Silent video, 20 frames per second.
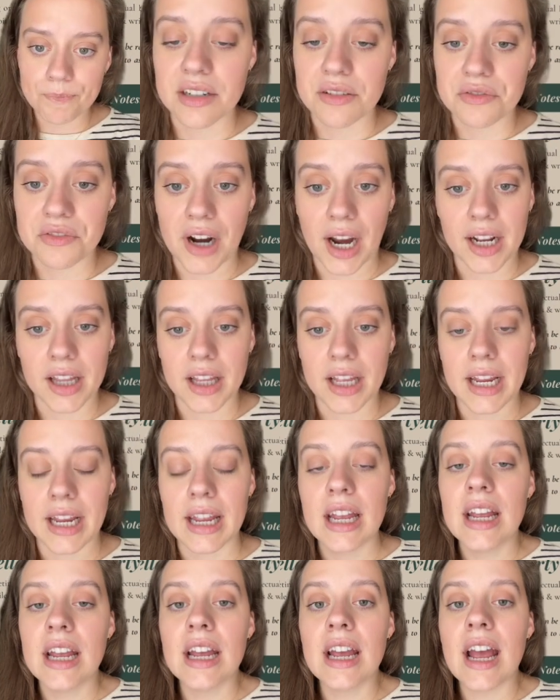And
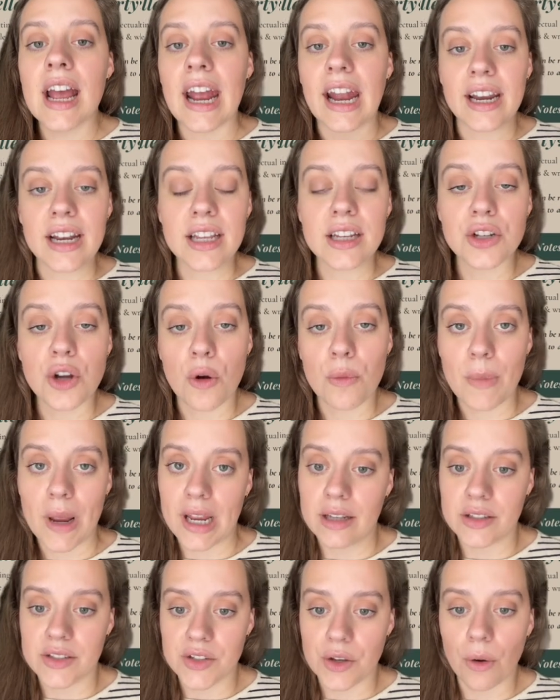finally, any
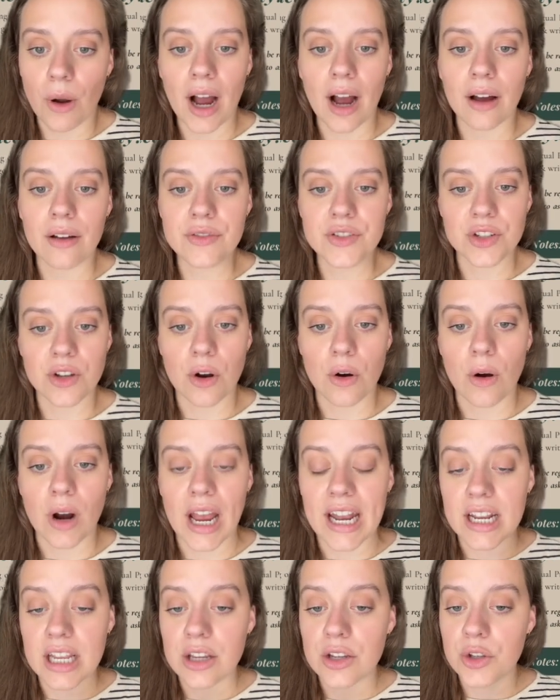domains you have. So
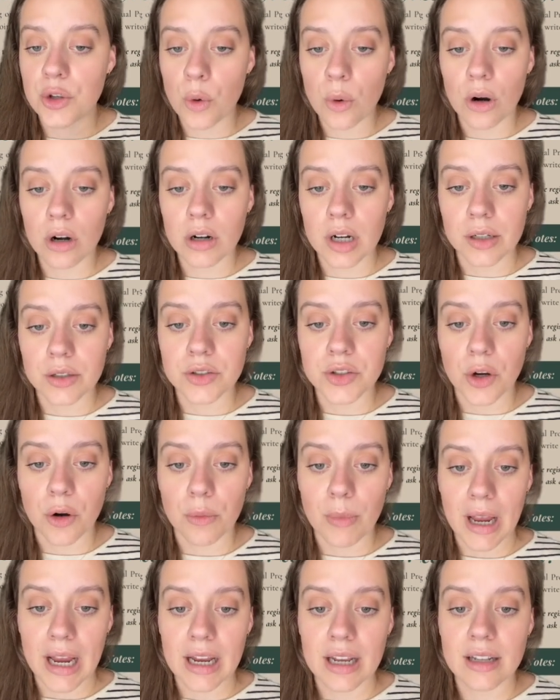any URL
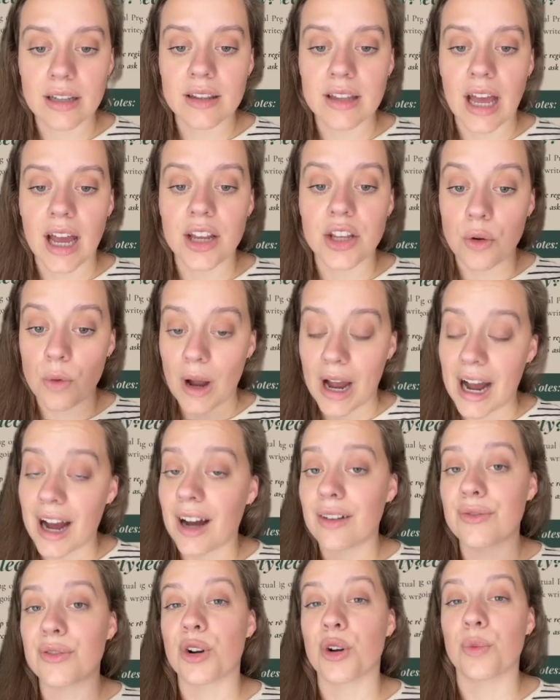domain that you
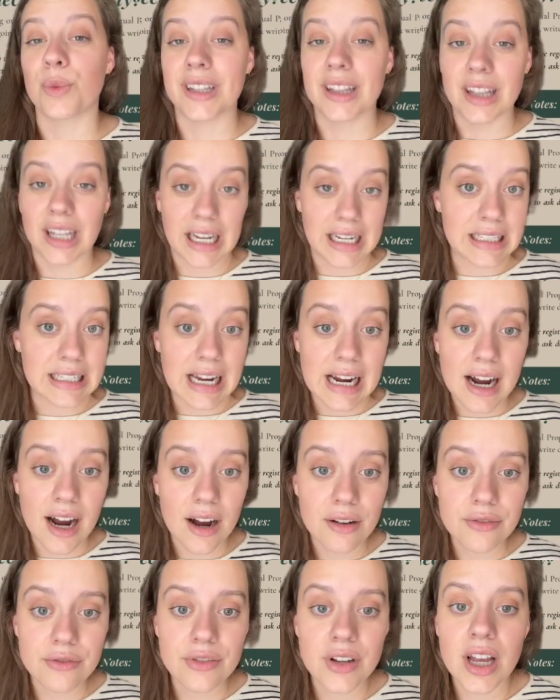have or would like to
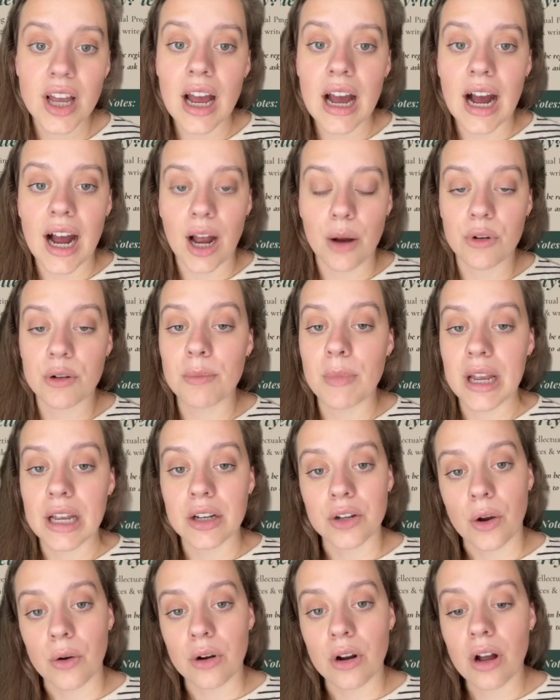have, I would
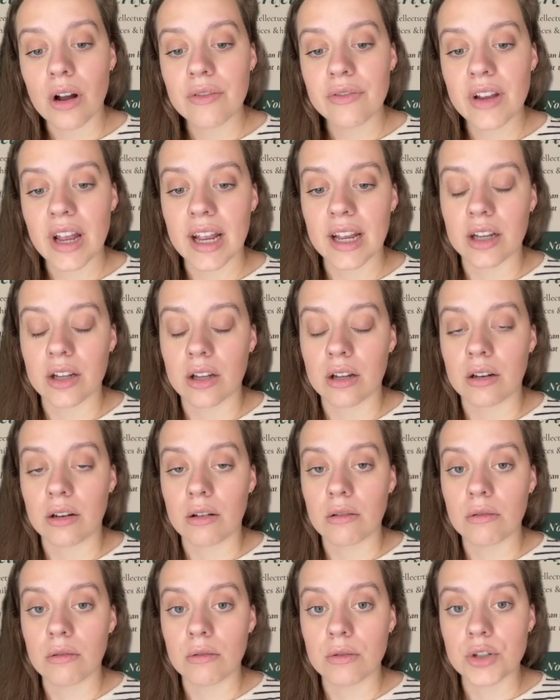make note of
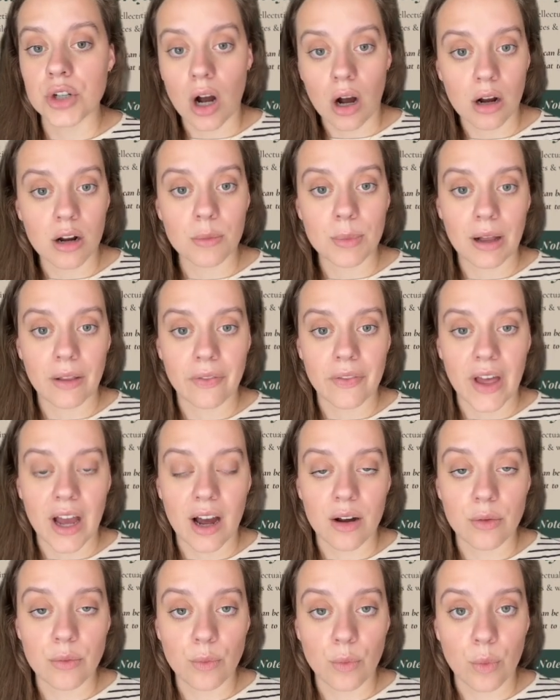and talk about
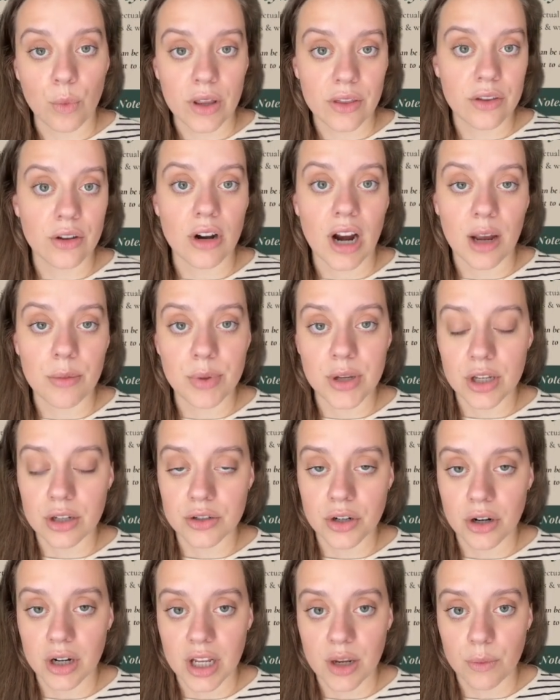that with your IP
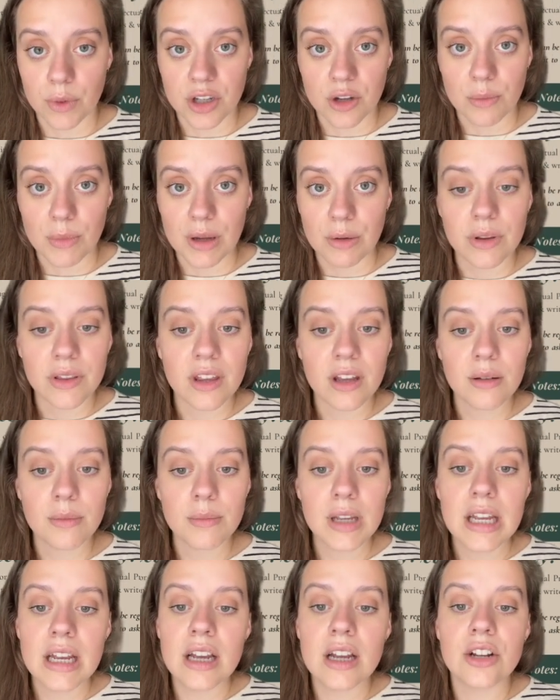attorney when you meet with
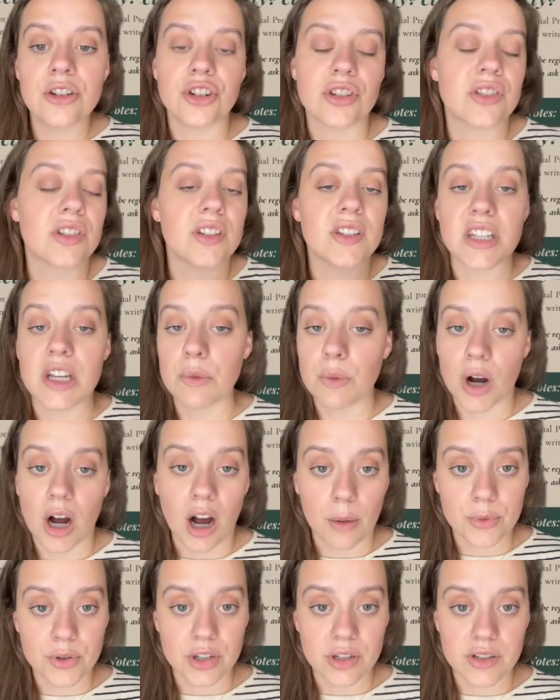them, just to see what
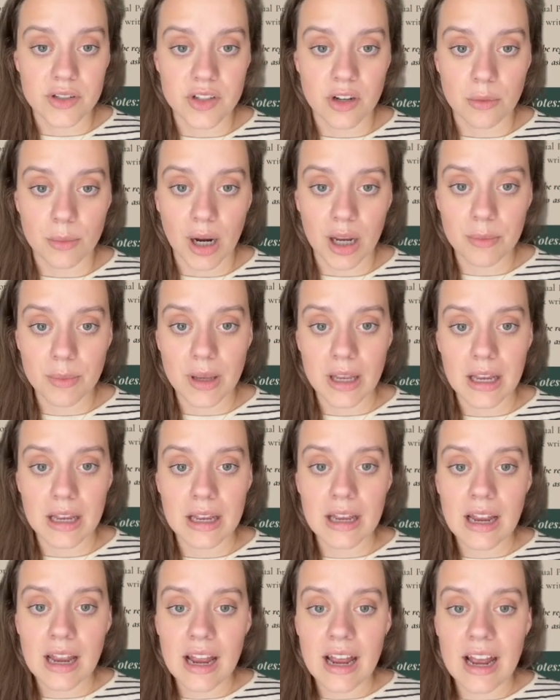options there might be.